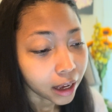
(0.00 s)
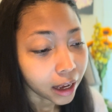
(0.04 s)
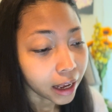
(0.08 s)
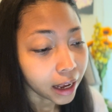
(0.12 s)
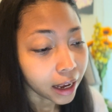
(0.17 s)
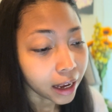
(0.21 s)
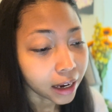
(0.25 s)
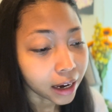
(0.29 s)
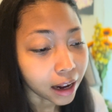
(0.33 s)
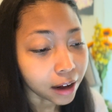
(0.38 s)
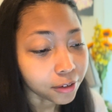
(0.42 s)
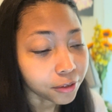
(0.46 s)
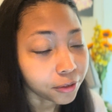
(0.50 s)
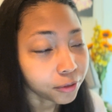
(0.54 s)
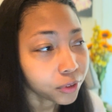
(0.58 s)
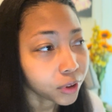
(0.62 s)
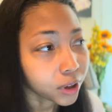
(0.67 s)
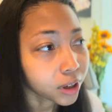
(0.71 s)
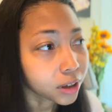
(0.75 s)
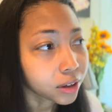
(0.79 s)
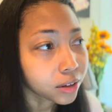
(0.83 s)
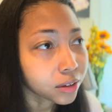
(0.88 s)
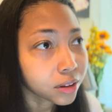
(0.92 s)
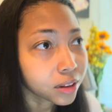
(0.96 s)
And I
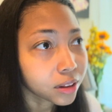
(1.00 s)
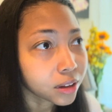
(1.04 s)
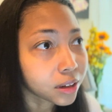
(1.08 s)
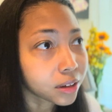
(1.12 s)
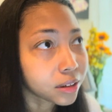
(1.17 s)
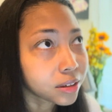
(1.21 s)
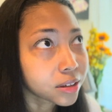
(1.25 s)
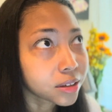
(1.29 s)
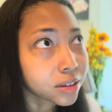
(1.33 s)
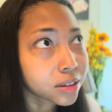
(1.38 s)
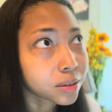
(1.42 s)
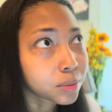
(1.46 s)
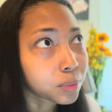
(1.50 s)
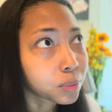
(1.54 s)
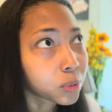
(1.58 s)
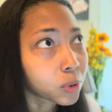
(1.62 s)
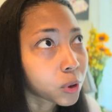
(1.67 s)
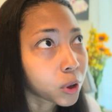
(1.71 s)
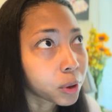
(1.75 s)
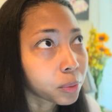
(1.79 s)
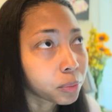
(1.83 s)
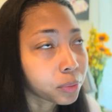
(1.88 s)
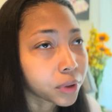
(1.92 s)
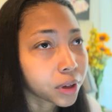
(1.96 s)
felt the
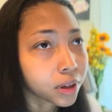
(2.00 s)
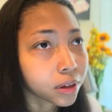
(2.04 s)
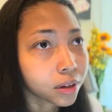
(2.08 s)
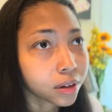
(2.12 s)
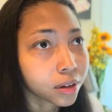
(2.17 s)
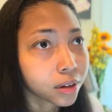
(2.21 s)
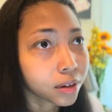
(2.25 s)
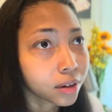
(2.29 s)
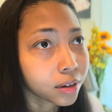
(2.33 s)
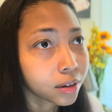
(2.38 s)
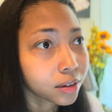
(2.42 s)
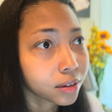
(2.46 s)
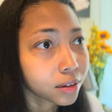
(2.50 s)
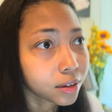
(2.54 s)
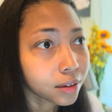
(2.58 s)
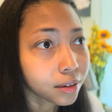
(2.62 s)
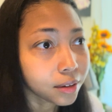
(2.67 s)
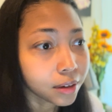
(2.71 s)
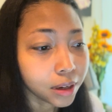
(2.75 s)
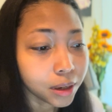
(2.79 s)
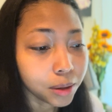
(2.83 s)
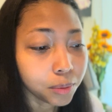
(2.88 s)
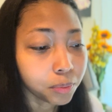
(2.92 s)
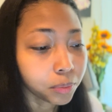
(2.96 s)
disappointment
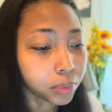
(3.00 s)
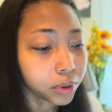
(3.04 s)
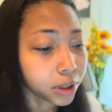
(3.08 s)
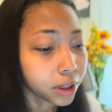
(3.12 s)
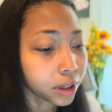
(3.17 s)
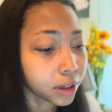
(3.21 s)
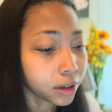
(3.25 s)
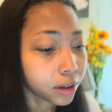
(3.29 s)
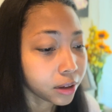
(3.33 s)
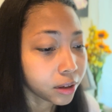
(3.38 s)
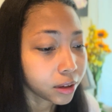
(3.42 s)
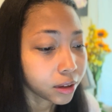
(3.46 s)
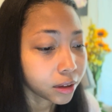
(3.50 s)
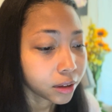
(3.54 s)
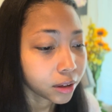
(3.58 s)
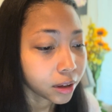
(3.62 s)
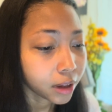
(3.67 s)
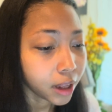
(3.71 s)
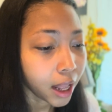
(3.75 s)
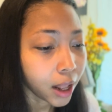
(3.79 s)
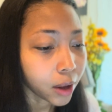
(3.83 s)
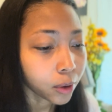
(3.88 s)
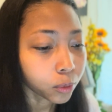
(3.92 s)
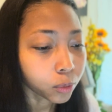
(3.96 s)
deeply
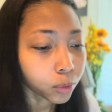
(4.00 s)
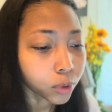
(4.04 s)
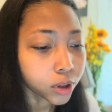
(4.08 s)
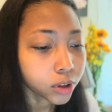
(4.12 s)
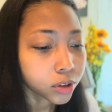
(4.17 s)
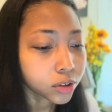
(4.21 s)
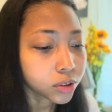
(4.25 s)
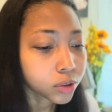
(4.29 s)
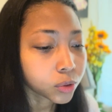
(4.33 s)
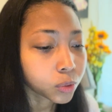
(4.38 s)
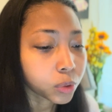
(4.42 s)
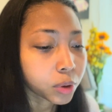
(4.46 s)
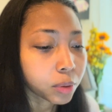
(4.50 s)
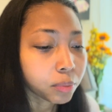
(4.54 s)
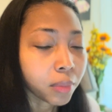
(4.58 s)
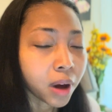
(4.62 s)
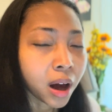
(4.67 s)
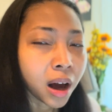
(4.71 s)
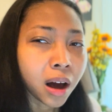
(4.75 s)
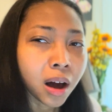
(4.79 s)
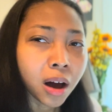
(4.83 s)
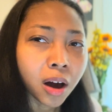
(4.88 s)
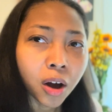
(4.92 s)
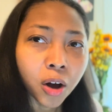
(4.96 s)
and wrestled with
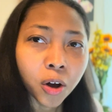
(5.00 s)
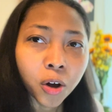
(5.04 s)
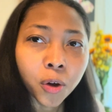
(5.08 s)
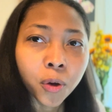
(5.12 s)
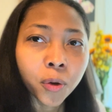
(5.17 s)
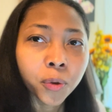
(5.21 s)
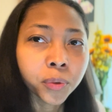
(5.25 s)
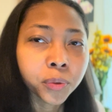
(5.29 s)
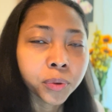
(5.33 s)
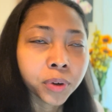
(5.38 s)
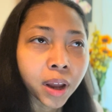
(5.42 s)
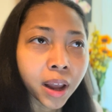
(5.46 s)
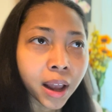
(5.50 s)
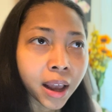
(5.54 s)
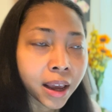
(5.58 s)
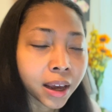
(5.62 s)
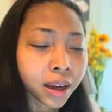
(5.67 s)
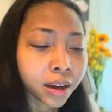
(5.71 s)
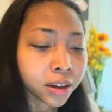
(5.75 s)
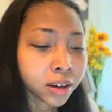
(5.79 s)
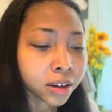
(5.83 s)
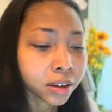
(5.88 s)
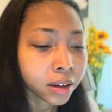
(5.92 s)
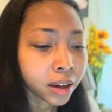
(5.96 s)
my own
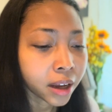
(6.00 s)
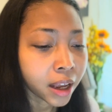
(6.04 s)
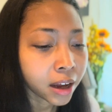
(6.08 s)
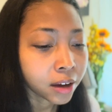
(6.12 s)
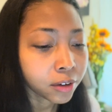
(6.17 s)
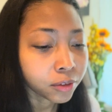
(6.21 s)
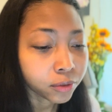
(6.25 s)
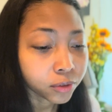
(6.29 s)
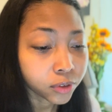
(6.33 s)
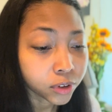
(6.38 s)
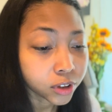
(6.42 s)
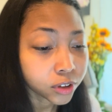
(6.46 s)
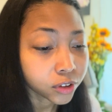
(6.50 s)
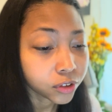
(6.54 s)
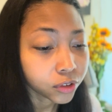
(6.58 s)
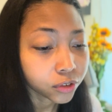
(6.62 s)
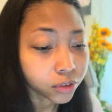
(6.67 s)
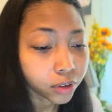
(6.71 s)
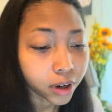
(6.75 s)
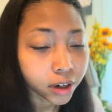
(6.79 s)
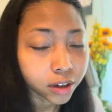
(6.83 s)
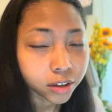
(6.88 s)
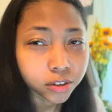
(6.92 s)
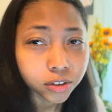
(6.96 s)
anger and
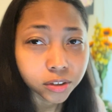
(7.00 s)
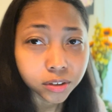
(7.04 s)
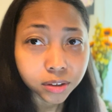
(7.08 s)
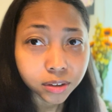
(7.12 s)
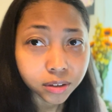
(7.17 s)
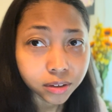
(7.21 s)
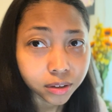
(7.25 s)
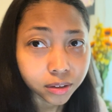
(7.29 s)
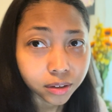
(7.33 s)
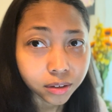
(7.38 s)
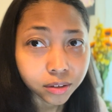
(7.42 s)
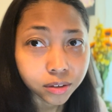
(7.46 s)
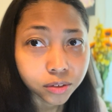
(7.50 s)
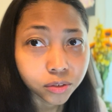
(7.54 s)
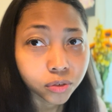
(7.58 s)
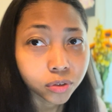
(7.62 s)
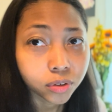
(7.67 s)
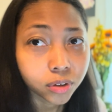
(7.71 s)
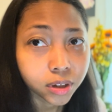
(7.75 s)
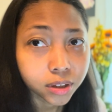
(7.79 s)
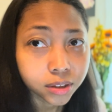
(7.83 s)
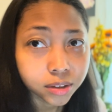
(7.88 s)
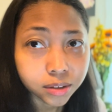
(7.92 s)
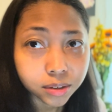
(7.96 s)
frustration.
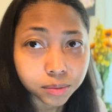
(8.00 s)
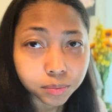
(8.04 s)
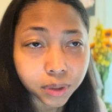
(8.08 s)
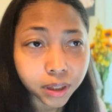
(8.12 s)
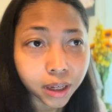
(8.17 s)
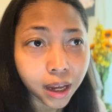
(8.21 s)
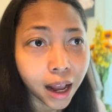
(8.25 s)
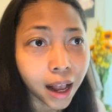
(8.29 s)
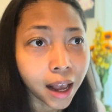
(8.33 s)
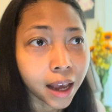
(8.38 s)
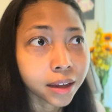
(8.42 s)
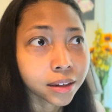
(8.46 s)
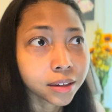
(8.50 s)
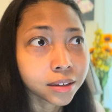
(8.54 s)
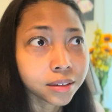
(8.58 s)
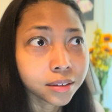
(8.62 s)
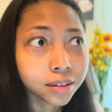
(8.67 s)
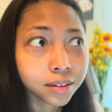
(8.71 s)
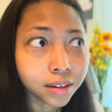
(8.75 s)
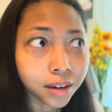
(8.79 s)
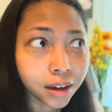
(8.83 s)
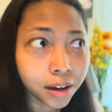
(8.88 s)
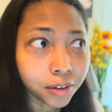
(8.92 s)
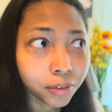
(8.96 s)
Trust me, I
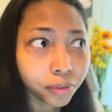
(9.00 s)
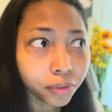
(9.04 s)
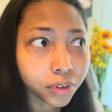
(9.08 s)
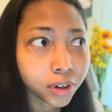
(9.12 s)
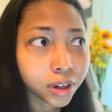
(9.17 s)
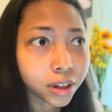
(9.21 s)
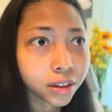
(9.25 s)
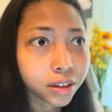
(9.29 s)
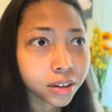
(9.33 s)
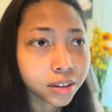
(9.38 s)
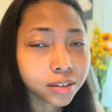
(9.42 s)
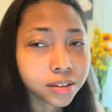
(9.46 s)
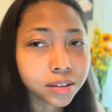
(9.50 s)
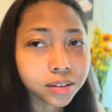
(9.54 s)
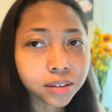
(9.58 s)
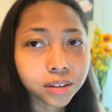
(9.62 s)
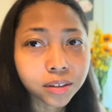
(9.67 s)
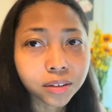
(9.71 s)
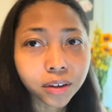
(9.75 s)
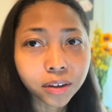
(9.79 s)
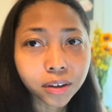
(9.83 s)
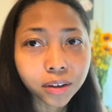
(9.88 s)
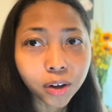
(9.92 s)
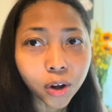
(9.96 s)
definitely
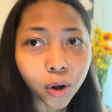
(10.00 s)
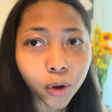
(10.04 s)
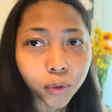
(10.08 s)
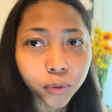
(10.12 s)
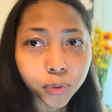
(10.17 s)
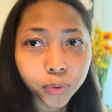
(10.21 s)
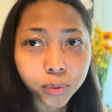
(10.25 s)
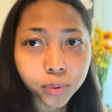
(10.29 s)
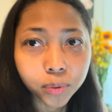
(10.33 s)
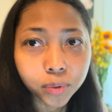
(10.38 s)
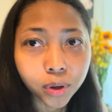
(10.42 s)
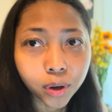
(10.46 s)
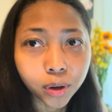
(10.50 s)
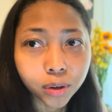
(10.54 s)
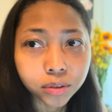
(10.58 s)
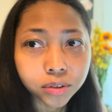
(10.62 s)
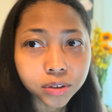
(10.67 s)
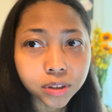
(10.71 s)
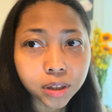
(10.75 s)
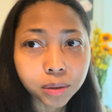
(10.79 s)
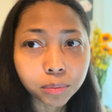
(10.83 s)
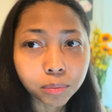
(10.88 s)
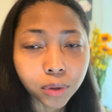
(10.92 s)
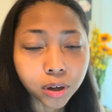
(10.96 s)
still go through those
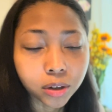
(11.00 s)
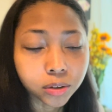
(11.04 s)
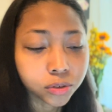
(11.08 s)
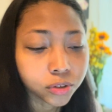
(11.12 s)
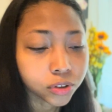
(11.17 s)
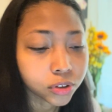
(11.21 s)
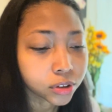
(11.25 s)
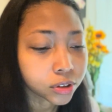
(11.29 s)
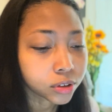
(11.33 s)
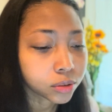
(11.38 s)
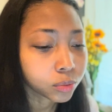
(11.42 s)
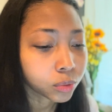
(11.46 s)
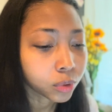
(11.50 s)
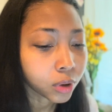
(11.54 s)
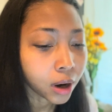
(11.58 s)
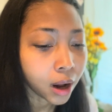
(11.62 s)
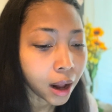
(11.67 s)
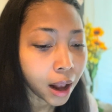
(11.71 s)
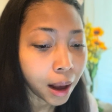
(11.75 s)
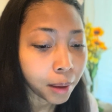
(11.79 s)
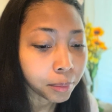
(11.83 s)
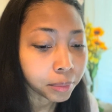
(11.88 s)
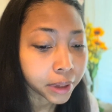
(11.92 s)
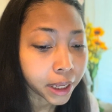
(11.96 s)
emotions where
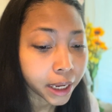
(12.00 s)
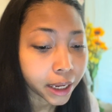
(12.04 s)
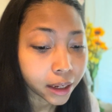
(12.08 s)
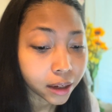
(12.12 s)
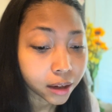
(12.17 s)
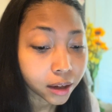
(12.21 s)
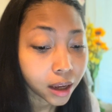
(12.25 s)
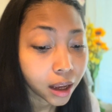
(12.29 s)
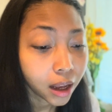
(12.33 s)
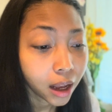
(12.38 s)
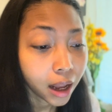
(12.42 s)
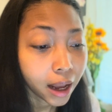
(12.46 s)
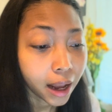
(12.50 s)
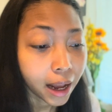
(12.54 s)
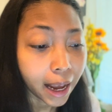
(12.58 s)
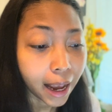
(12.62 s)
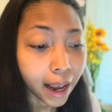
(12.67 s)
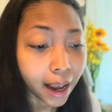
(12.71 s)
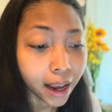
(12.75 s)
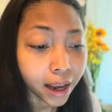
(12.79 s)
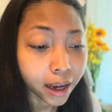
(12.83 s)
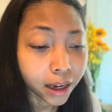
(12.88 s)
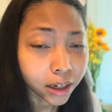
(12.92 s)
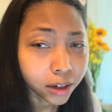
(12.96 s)
I'm like
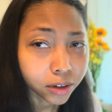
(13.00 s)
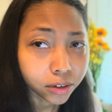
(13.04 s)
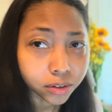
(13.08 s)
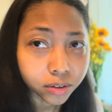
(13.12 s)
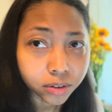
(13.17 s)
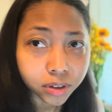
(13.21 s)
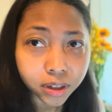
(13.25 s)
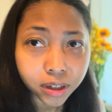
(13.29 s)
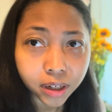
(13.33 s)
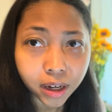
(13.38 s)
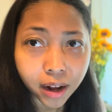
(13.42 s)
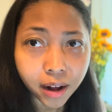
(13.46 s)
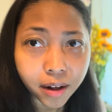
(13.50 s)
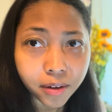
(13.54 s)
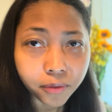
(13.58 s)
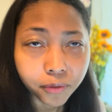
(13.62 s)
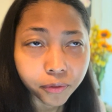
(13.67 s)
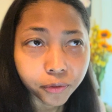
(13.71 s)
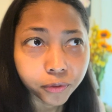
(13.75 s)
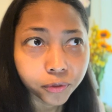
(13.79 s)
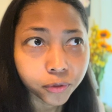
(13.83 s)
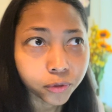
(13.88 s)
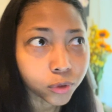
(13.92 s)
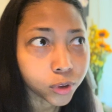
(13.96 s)
angry and
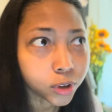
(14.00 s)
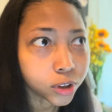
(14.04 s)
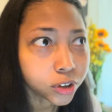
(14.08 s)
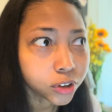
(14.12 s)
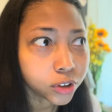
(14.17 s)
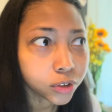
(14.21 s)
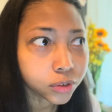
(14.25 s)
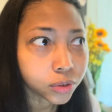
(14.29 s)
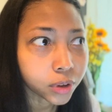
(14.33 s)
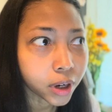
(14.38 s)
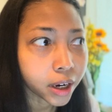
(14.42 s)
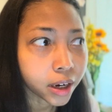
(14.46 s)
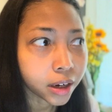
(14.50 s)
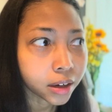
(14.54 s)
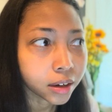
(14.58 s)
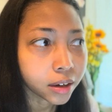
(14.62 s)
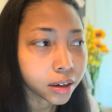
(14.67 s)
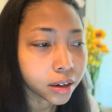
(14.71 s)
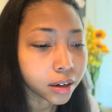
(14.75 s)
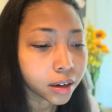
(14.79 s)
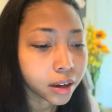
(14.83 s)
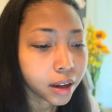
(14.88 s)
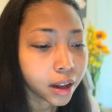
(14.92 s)
frustrated